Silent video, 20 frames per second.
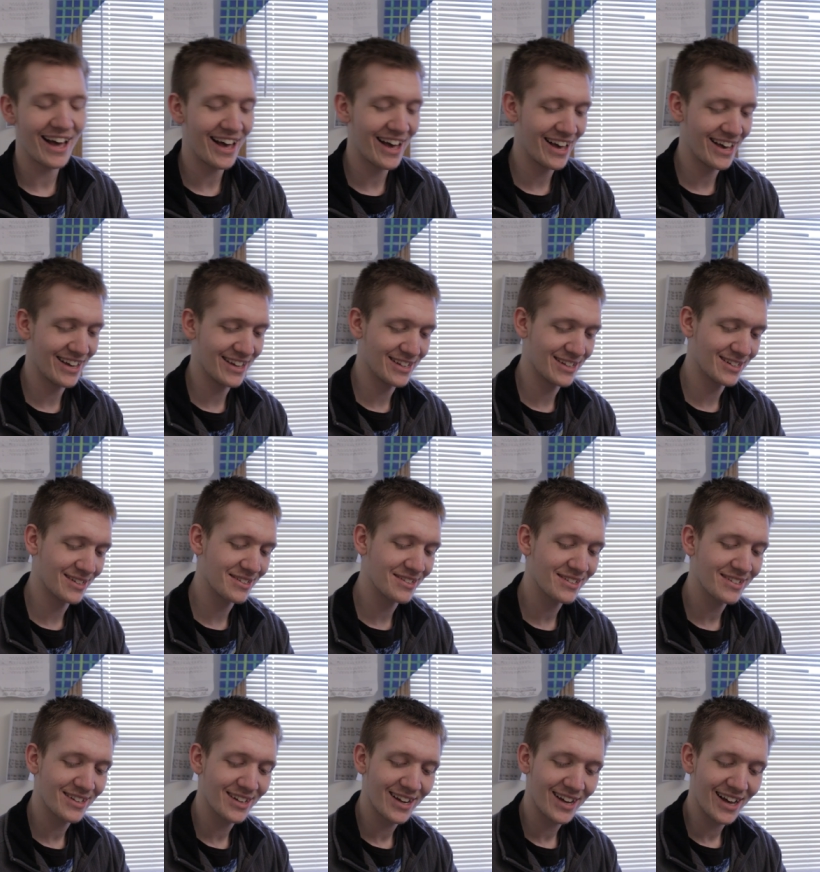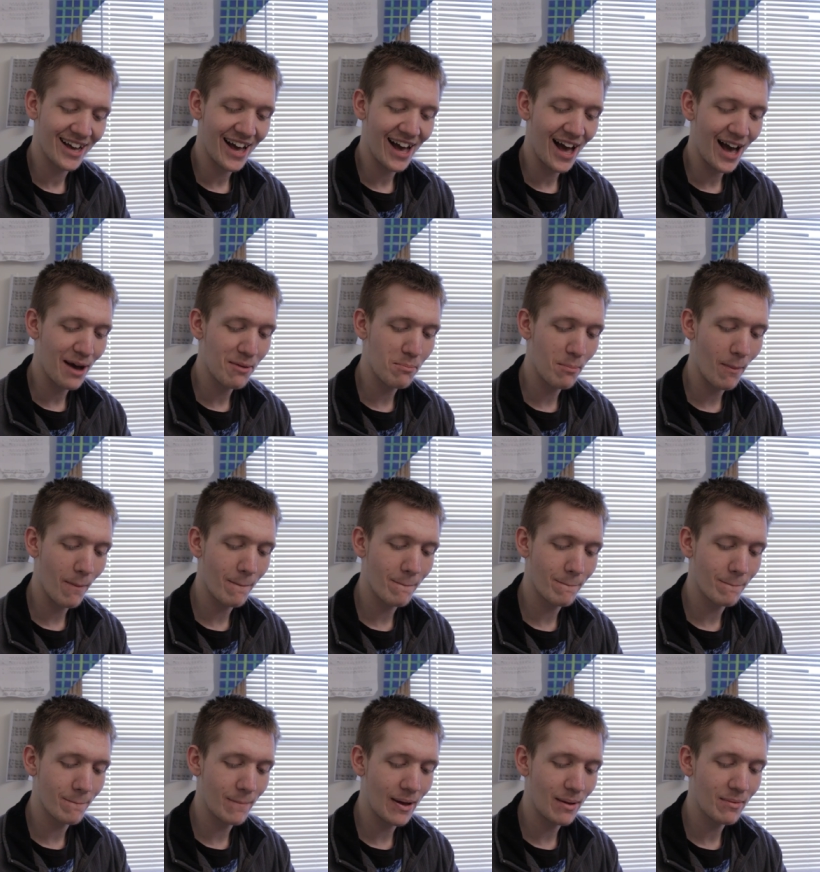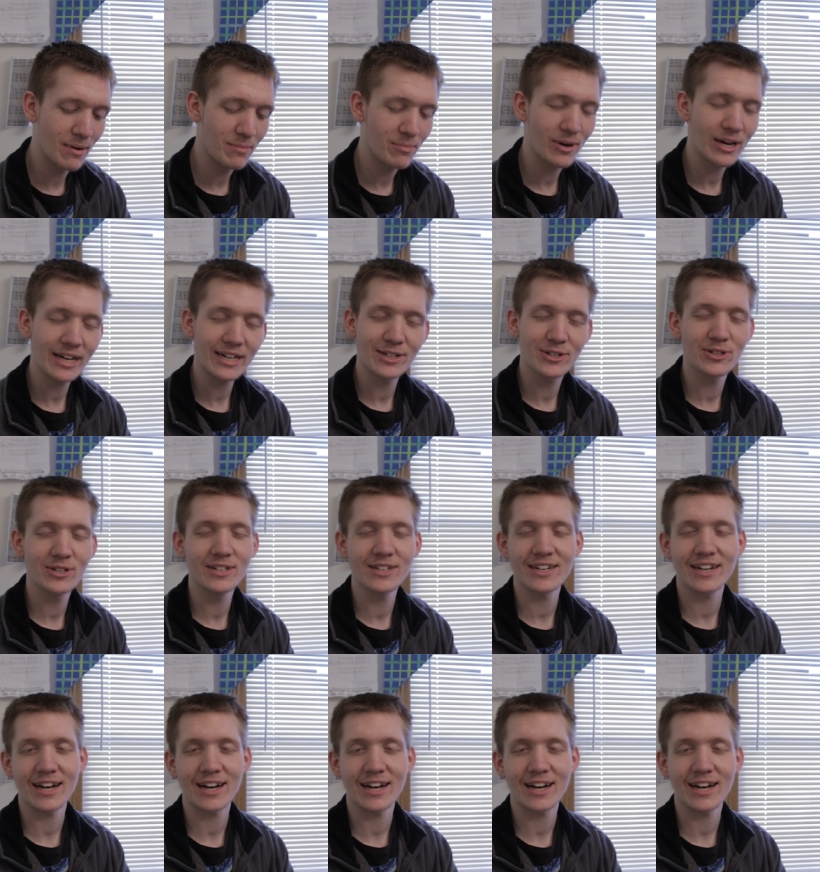And, and my brain couldn't